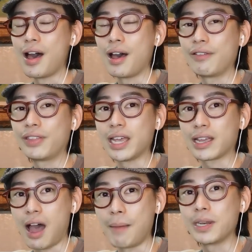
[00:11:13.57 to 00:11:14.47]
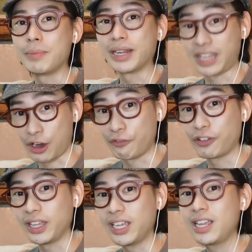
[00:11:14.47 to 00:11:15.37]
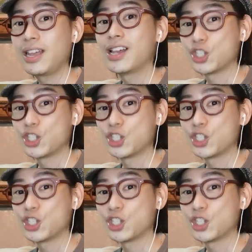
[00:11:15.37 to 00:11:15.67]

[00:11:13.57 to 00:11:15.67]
of the accompaniment carefully,